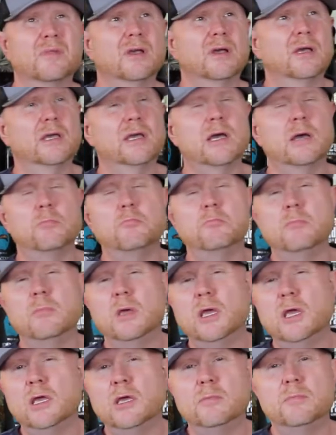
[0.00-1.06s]
I got
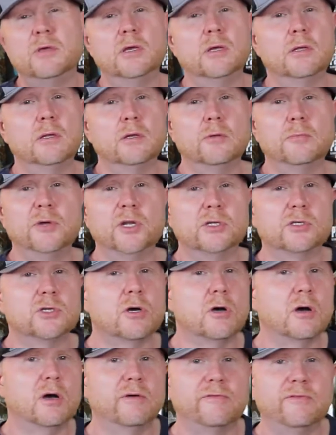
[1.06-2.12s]
maybe a little bit of
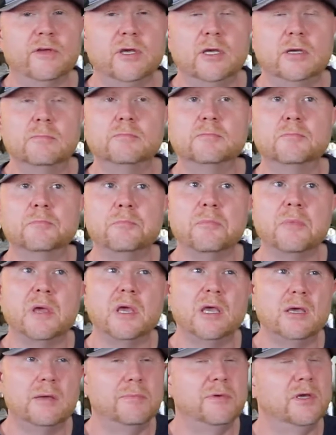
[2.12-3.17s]
toffee,
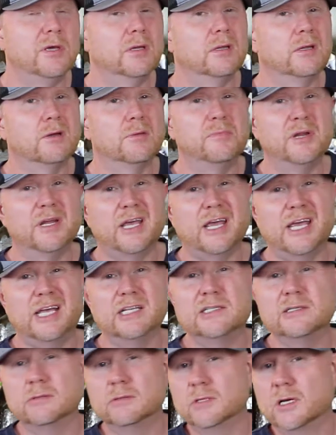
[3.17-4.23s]
maybe a little bit of
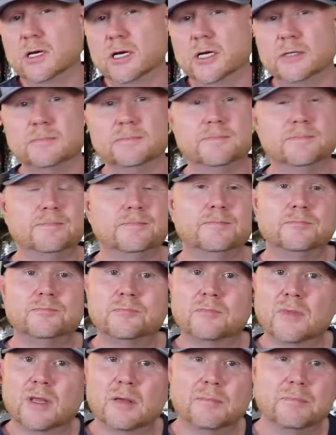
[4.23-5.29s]
hazelnut.
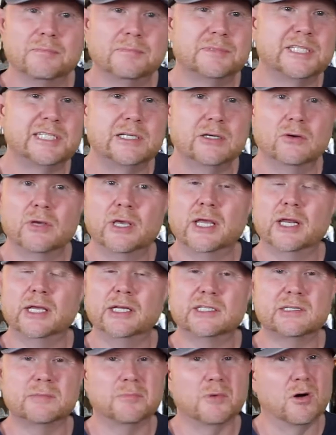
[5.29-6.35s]
I'm still getting
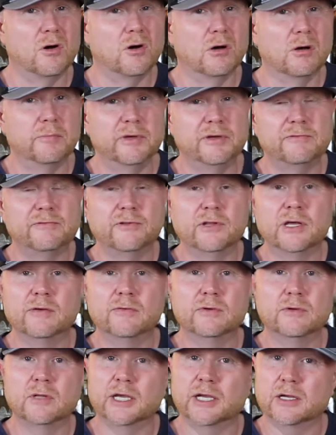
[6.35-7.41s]
some almond
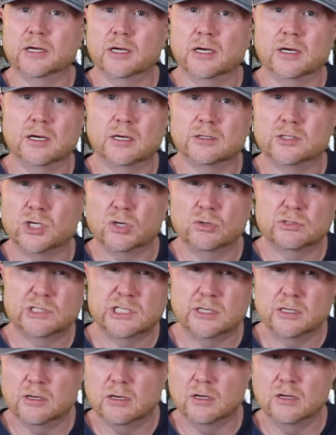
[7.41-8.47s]
flavor, like a
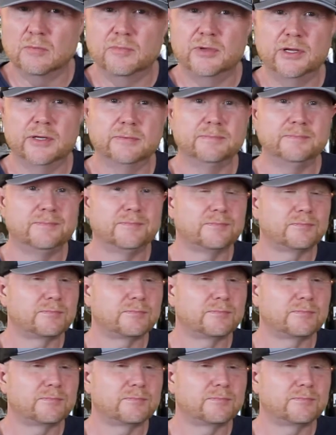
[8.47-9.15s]
toasted almond.